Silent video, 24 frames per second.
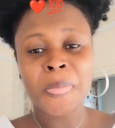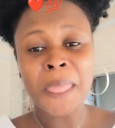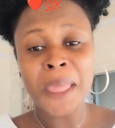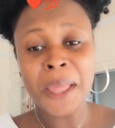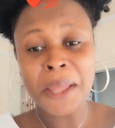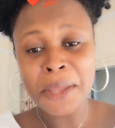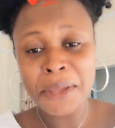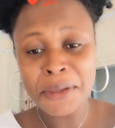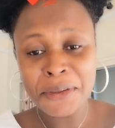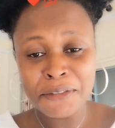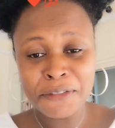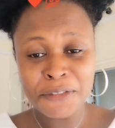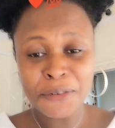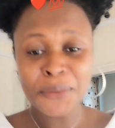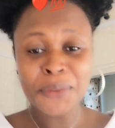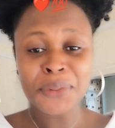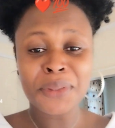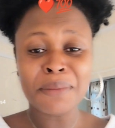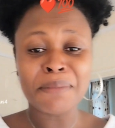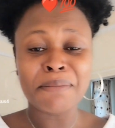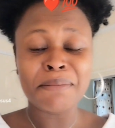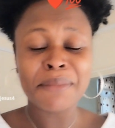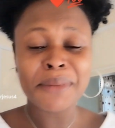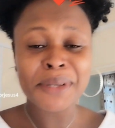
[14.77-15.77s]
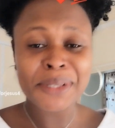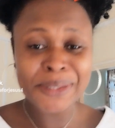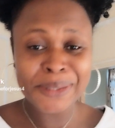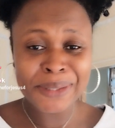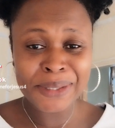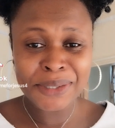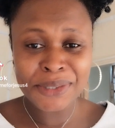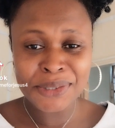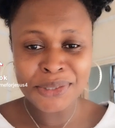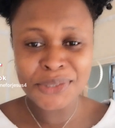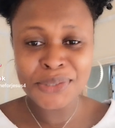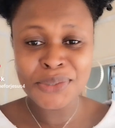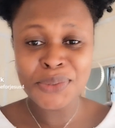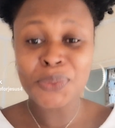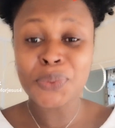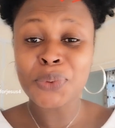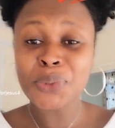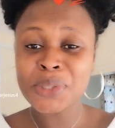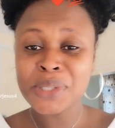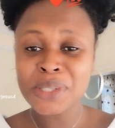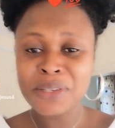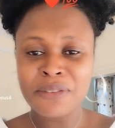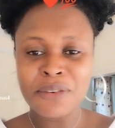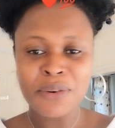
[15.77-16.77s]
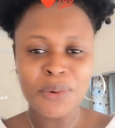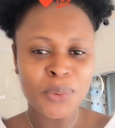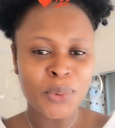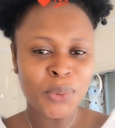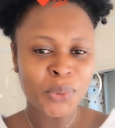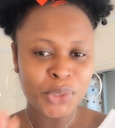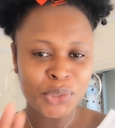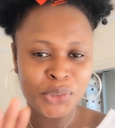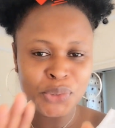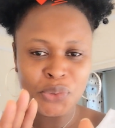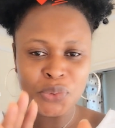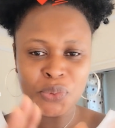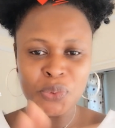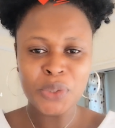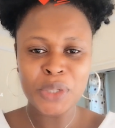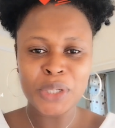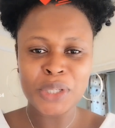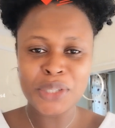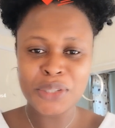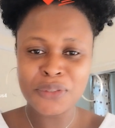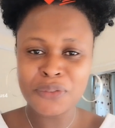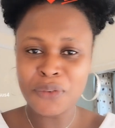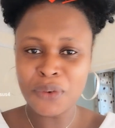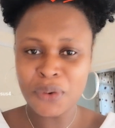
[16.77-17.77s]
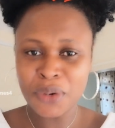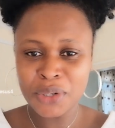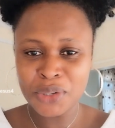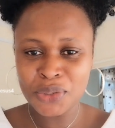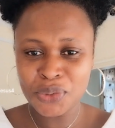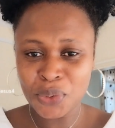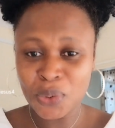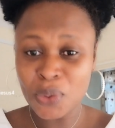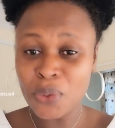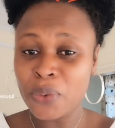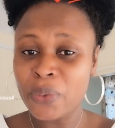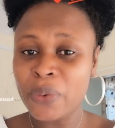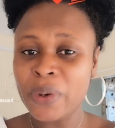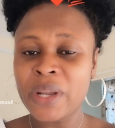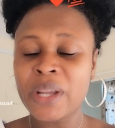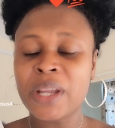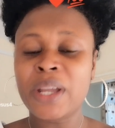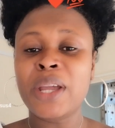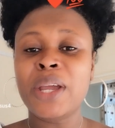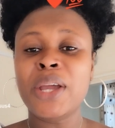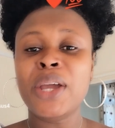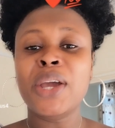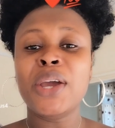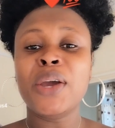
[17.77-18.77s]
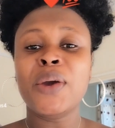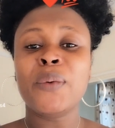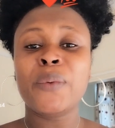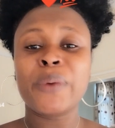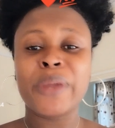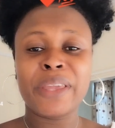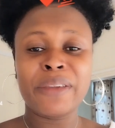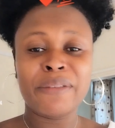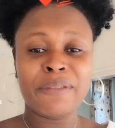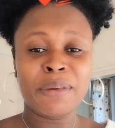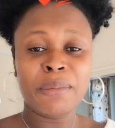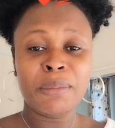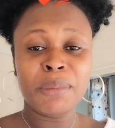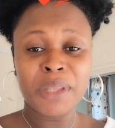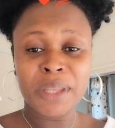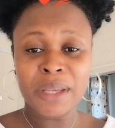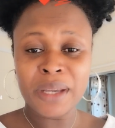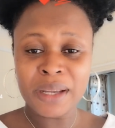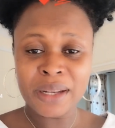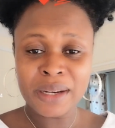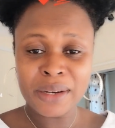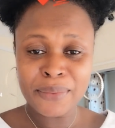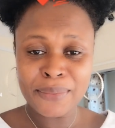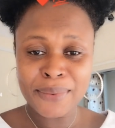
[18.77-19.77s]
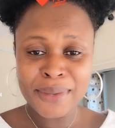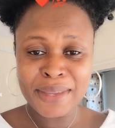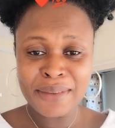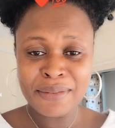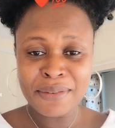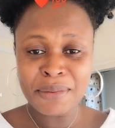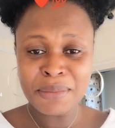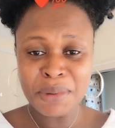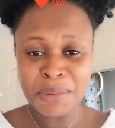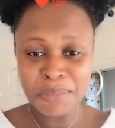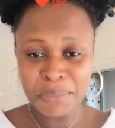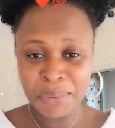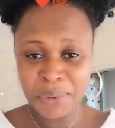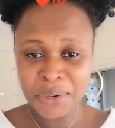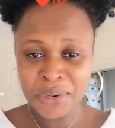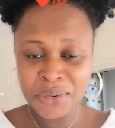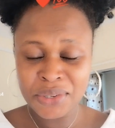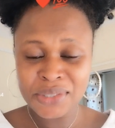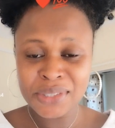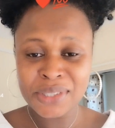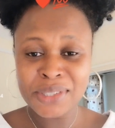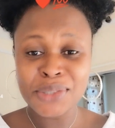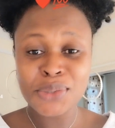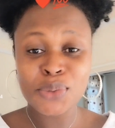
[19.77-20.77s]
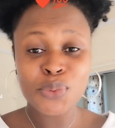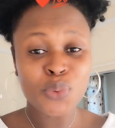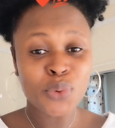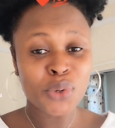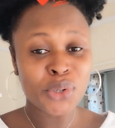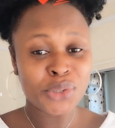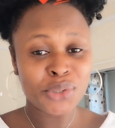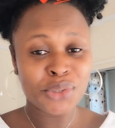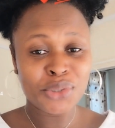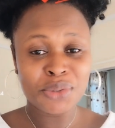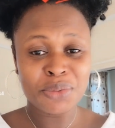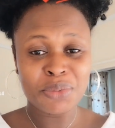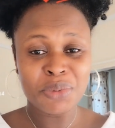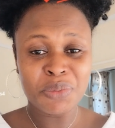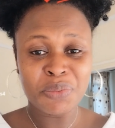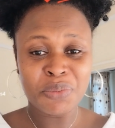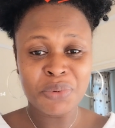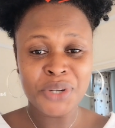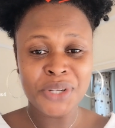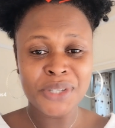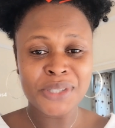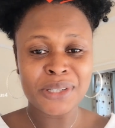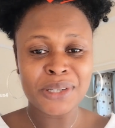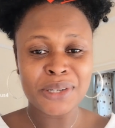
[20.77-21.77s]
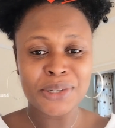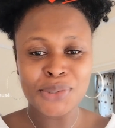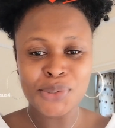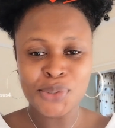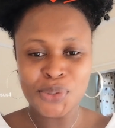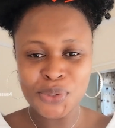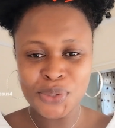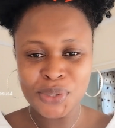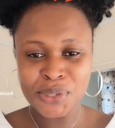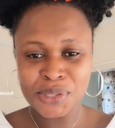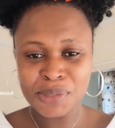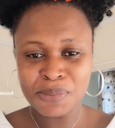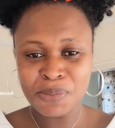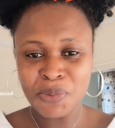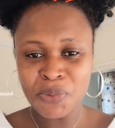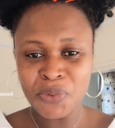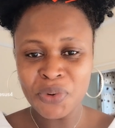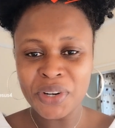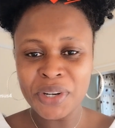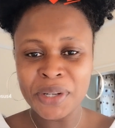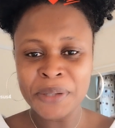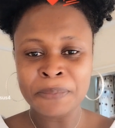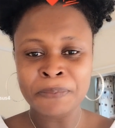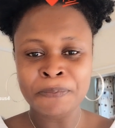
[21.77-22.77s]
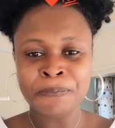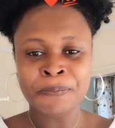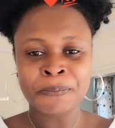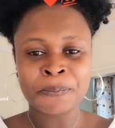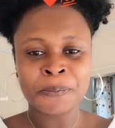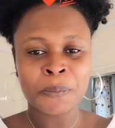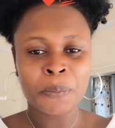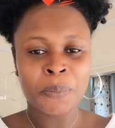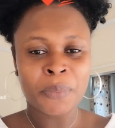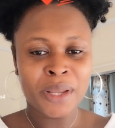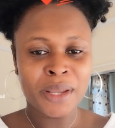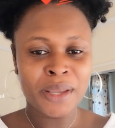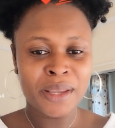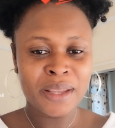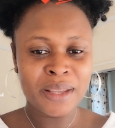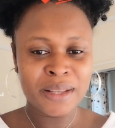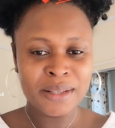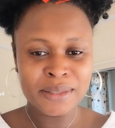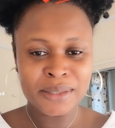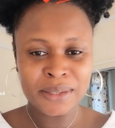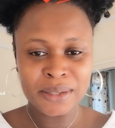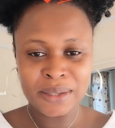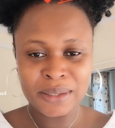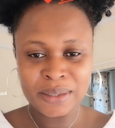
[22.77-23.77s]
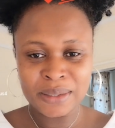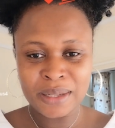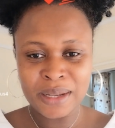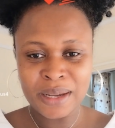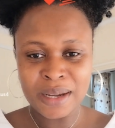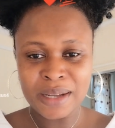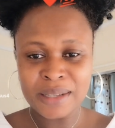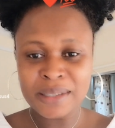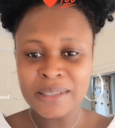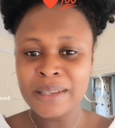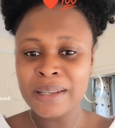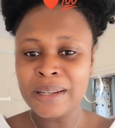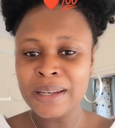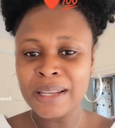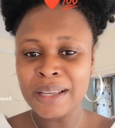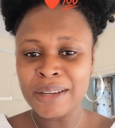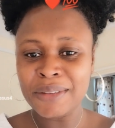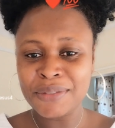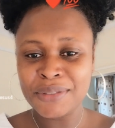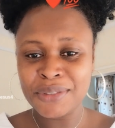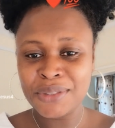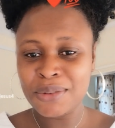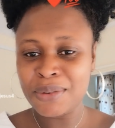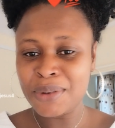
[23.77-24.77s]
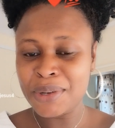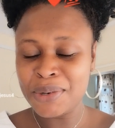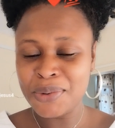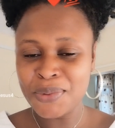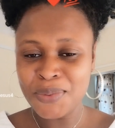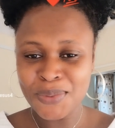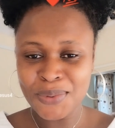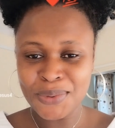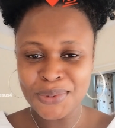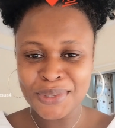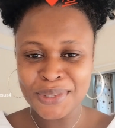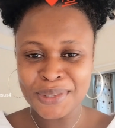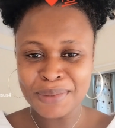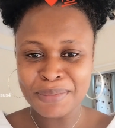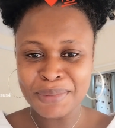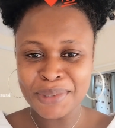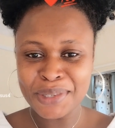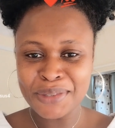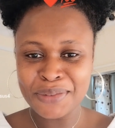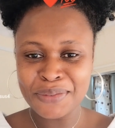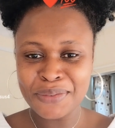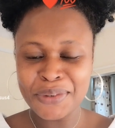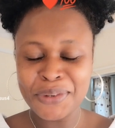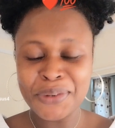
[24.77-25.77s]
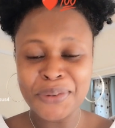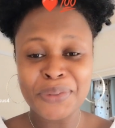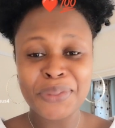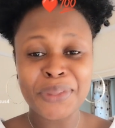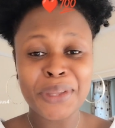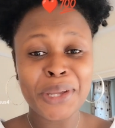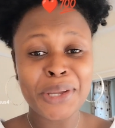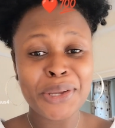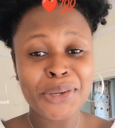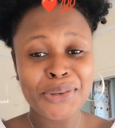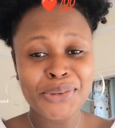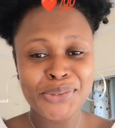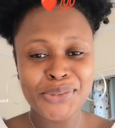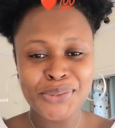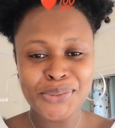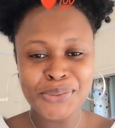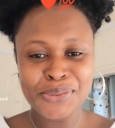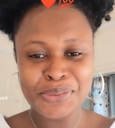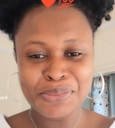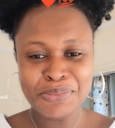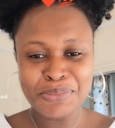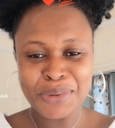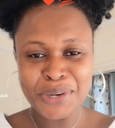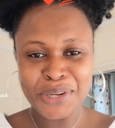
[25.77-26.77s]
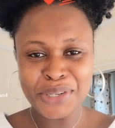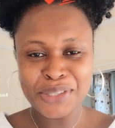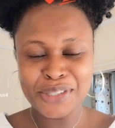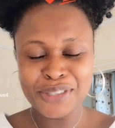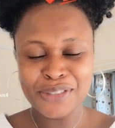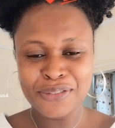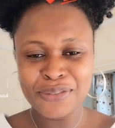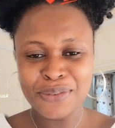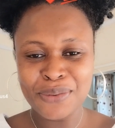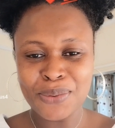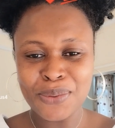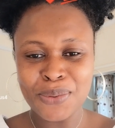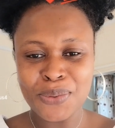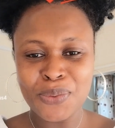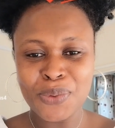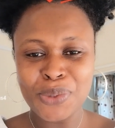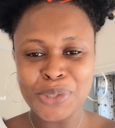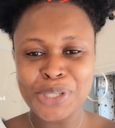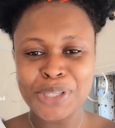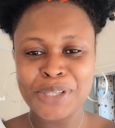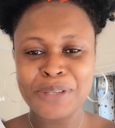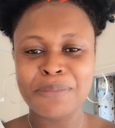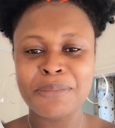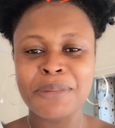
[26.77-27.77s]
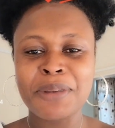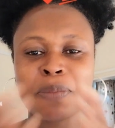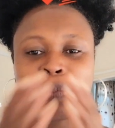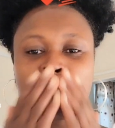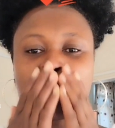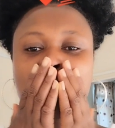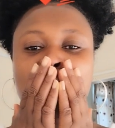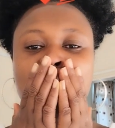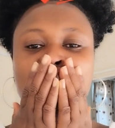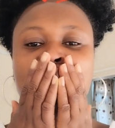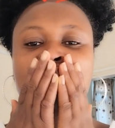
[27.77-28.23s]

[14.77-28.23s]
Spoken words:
Thank you for the messages. Whatever God is doing is for His glory. We give Him the honor, we give Him the praise. He's worthy to be praised and adored this morning. He is a good God. He loves you and He wants the best for you. Thank you so much for watching me.